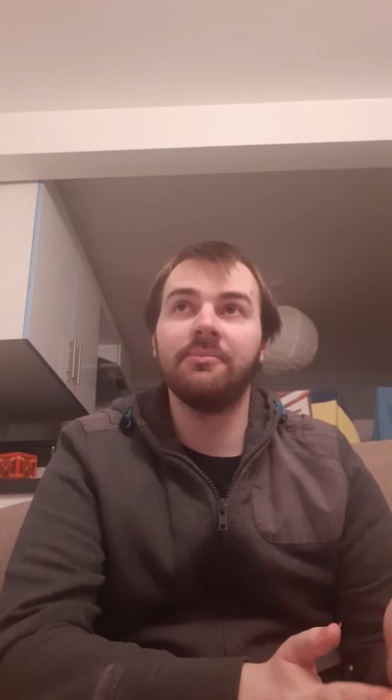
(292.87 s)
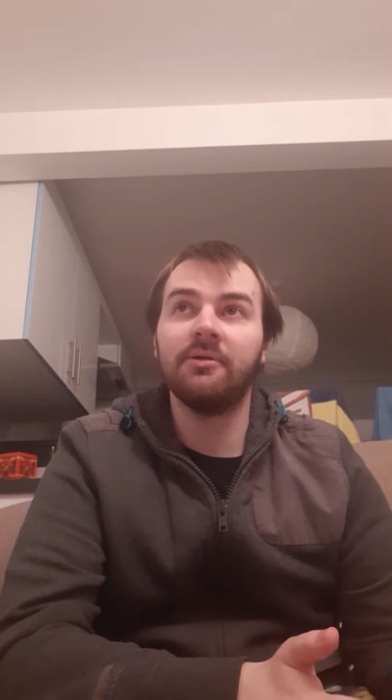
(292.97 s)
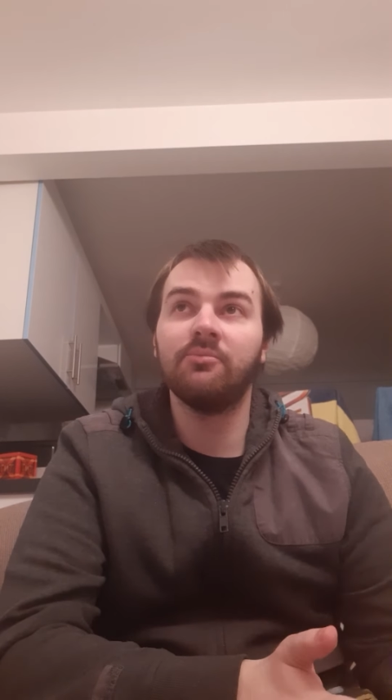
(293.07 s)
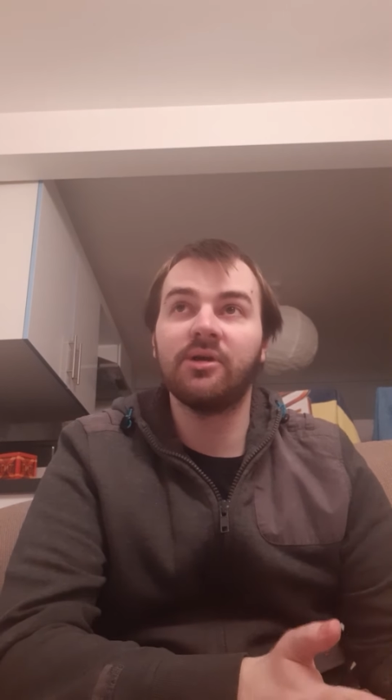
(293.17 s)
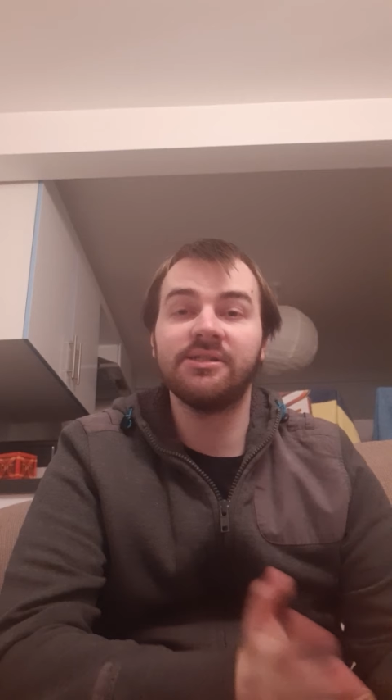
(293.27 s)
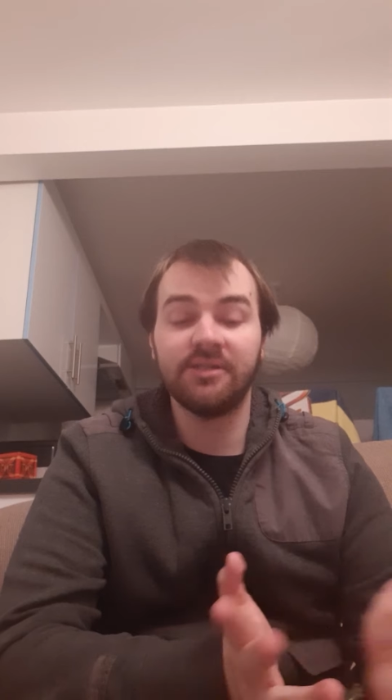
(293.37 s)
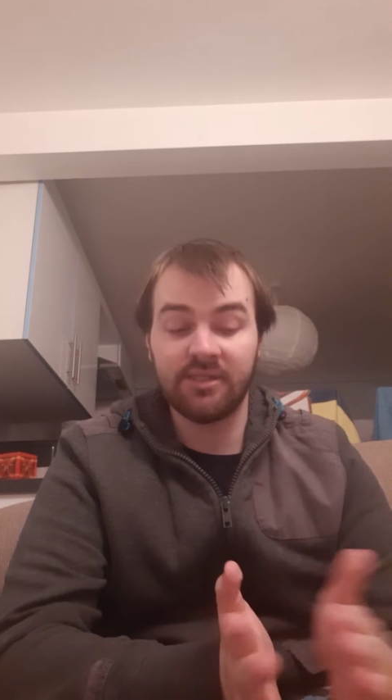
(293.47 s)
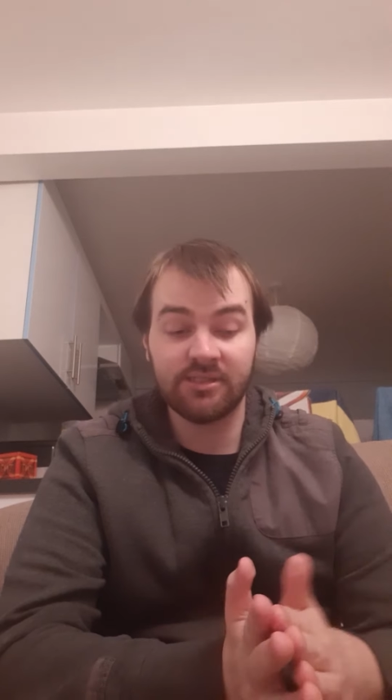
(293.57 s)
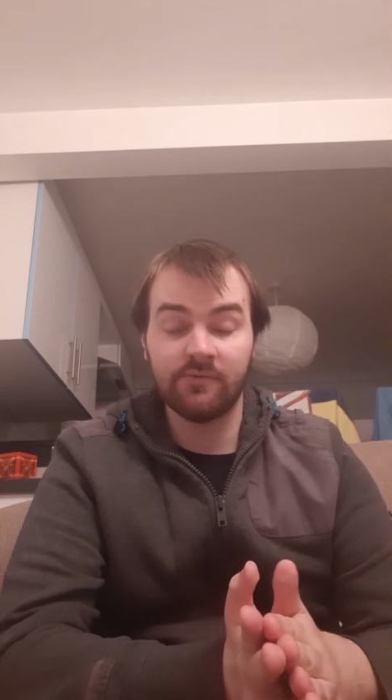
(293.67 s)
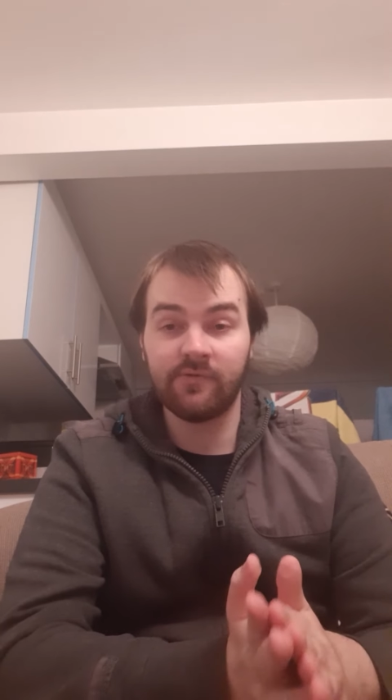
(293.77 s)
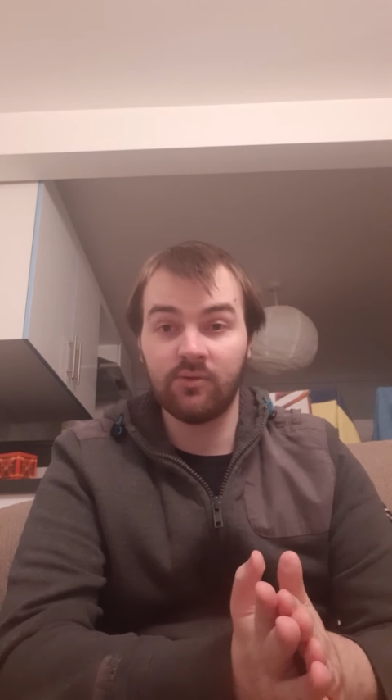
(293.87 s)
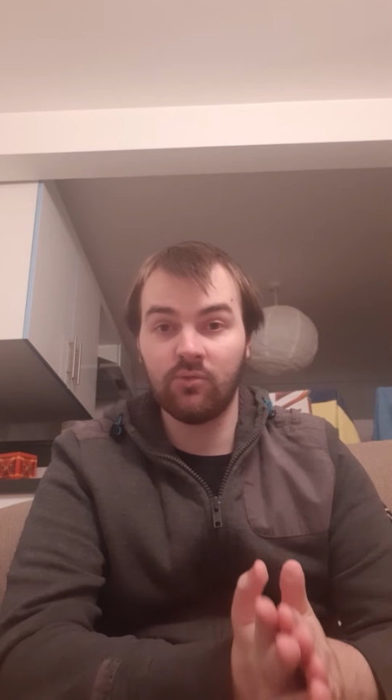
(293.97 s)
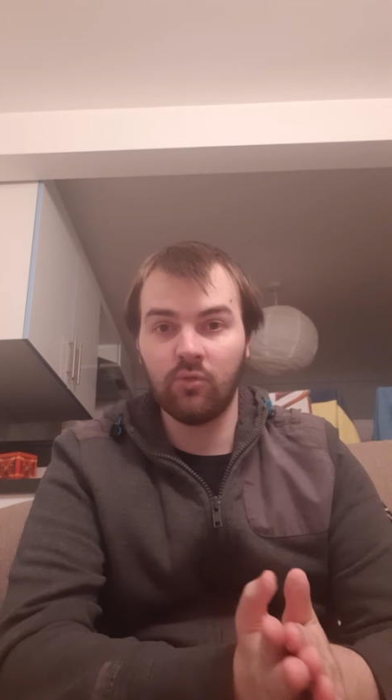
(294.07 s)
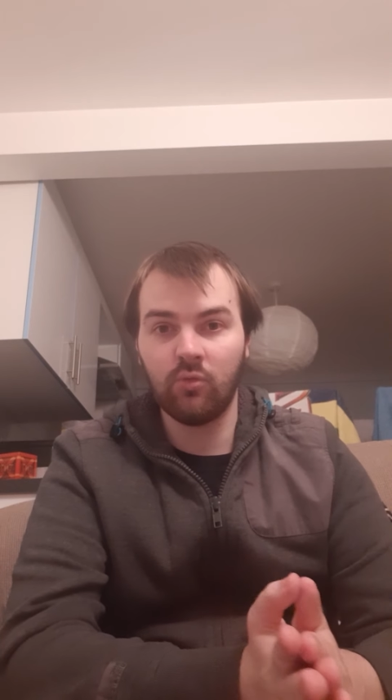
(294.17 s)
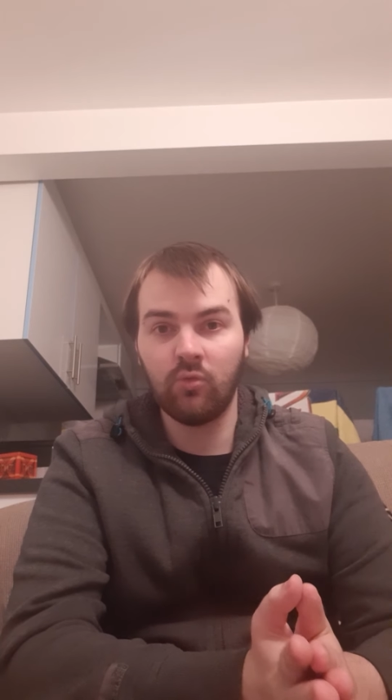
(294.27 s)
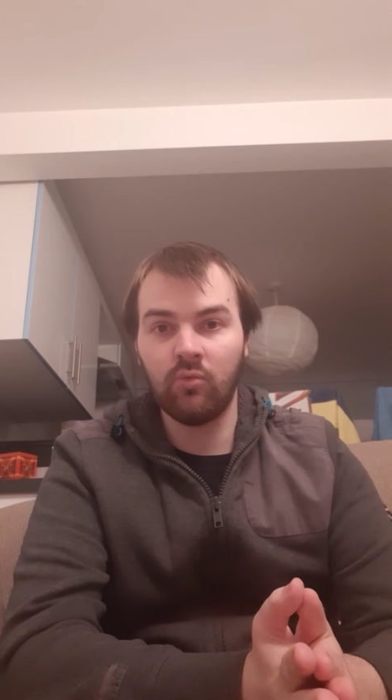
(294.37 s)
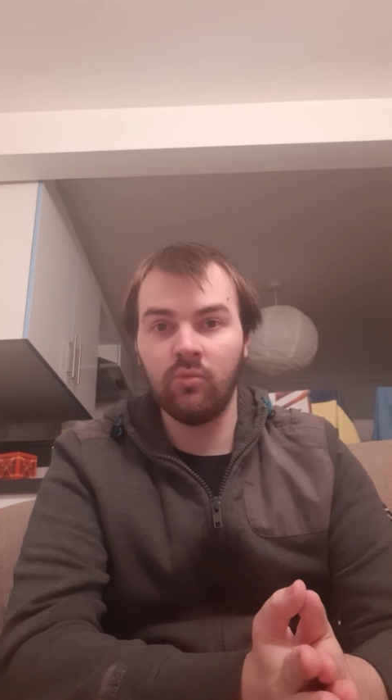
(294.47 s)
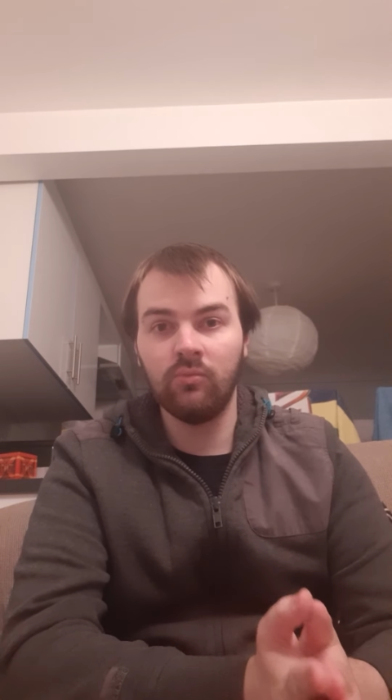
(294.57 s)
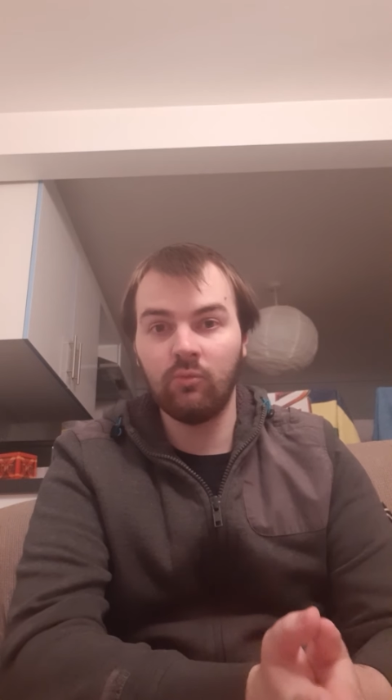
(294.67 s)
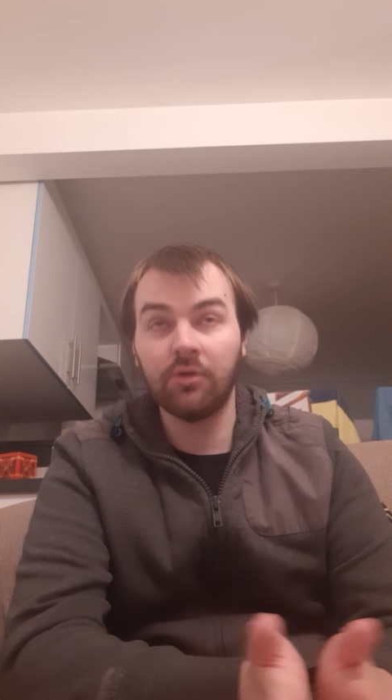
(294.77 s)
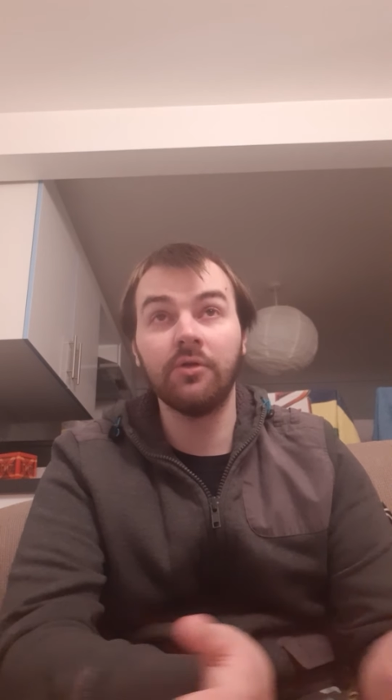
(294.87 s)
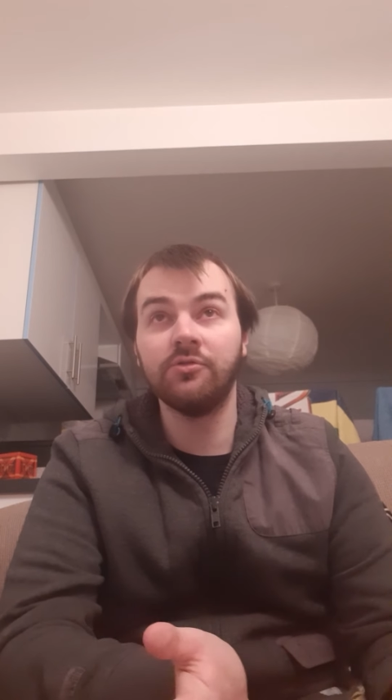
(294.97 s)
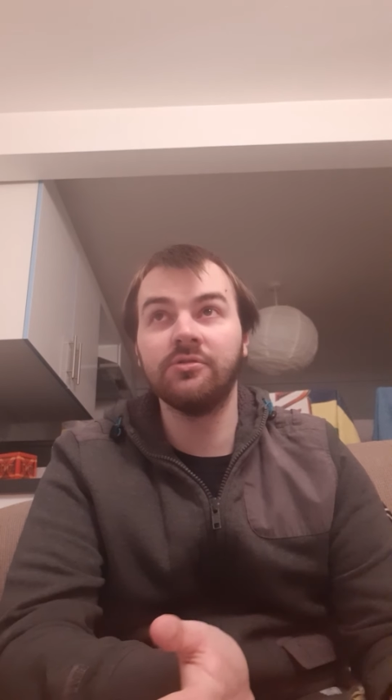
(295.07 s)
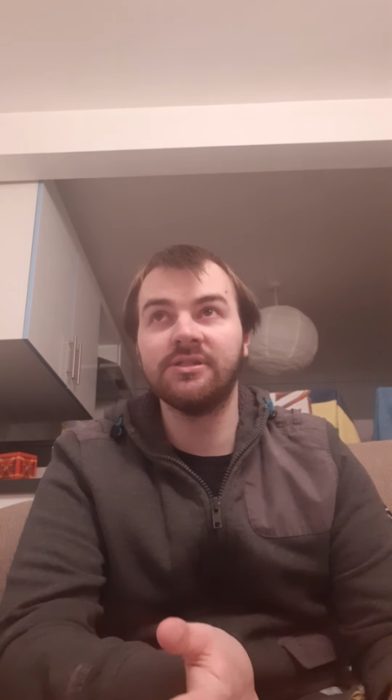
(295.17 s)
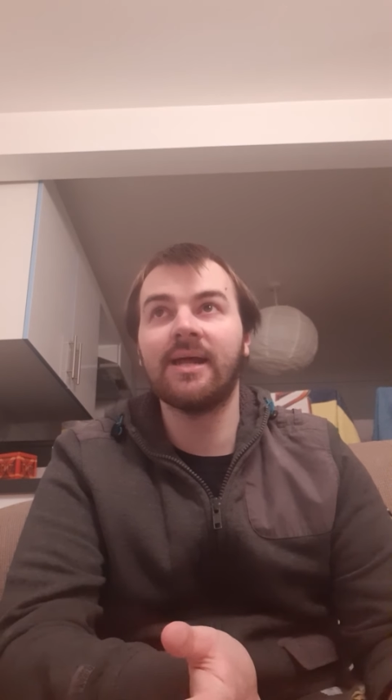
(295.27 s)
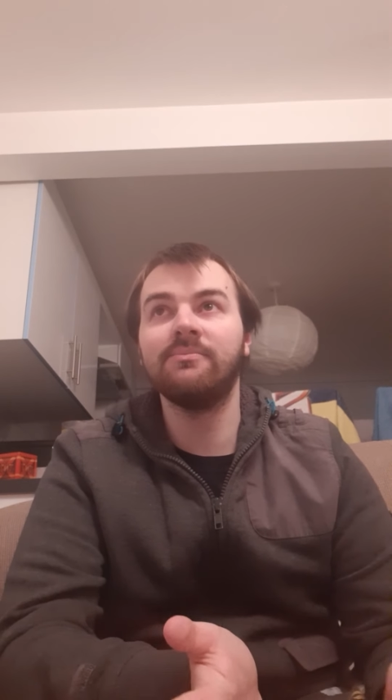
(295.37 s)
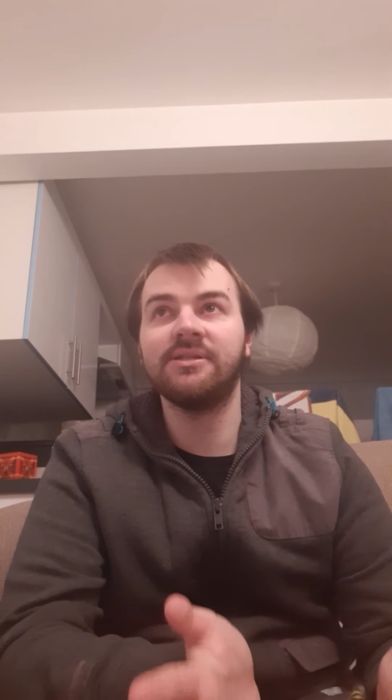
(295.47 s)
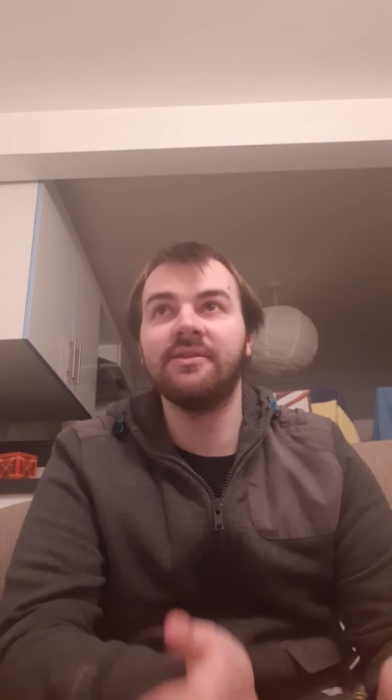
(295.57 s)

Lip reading: become president, is to fill all 100 stamps